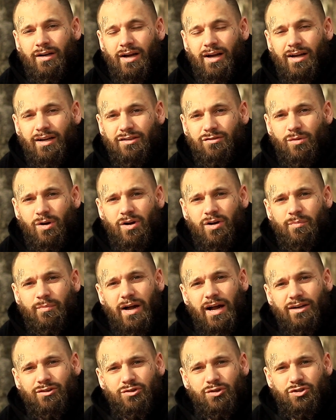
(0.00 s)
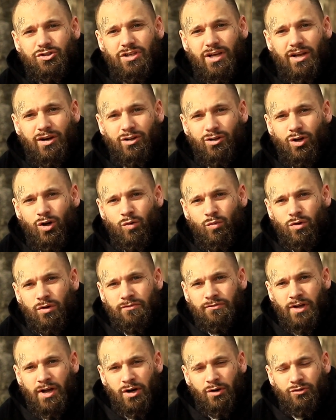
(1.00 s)
guys? Welcome back to the channel, Lone
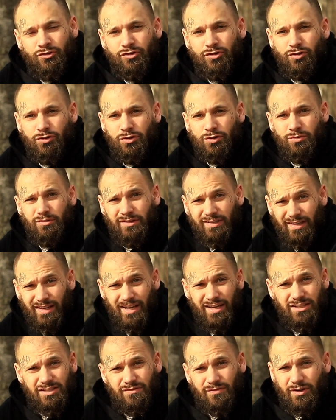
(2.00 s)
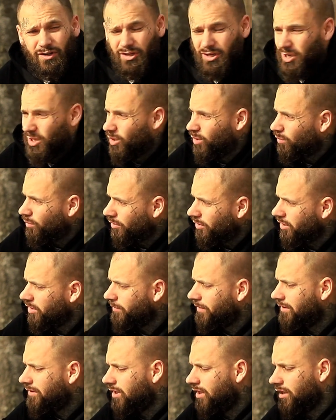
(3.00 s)
Wolf 902. Today's video, we're going to
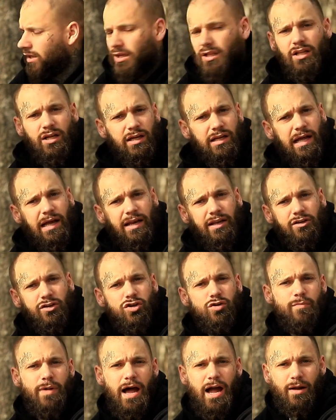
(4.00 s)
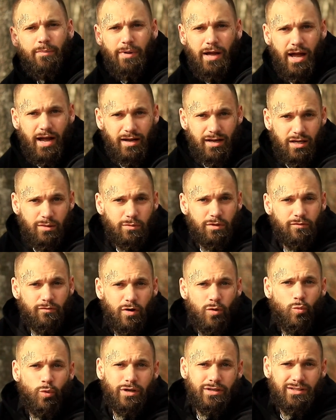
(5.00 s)
be taking a look at a new backpack coming
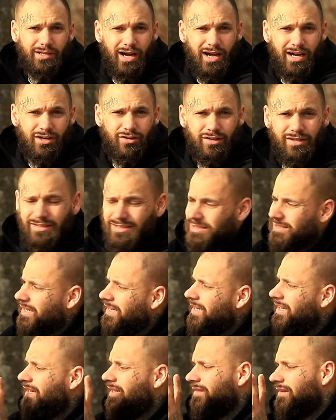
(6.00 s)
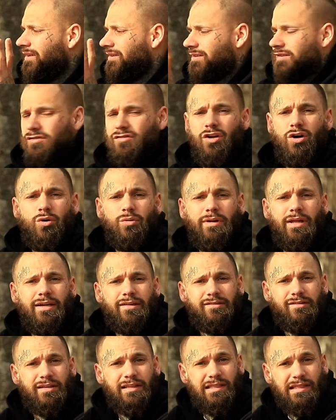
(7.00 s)
from Onetigris. This is known
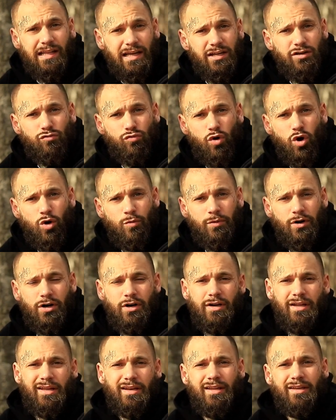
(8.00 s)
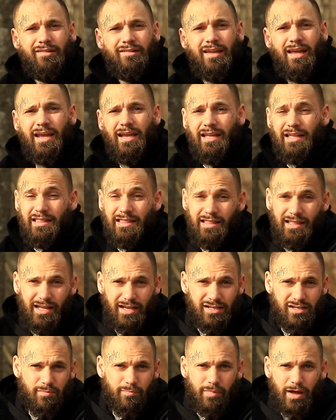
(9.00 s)
as the Light Roamer. It is a
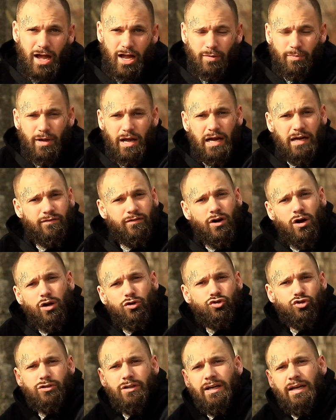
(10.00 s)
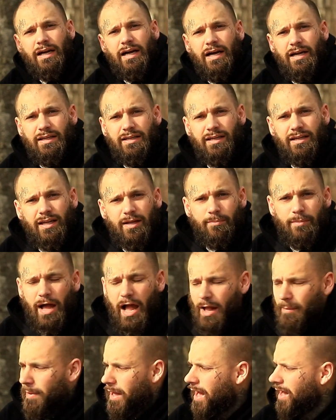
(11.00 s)
light backpack for ultralight hiking and
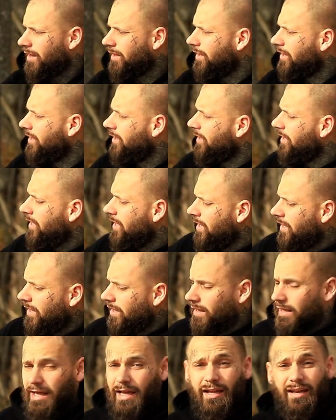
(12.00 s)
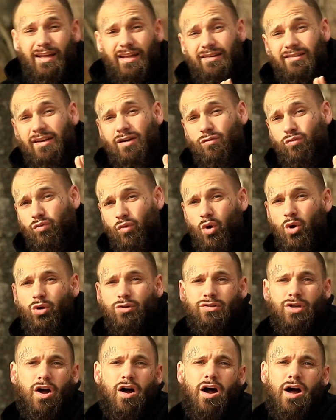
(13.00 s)
backpacking. It is a roll
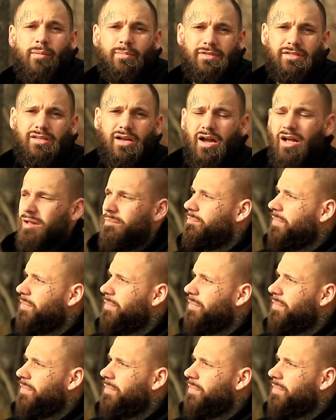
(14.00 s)
top style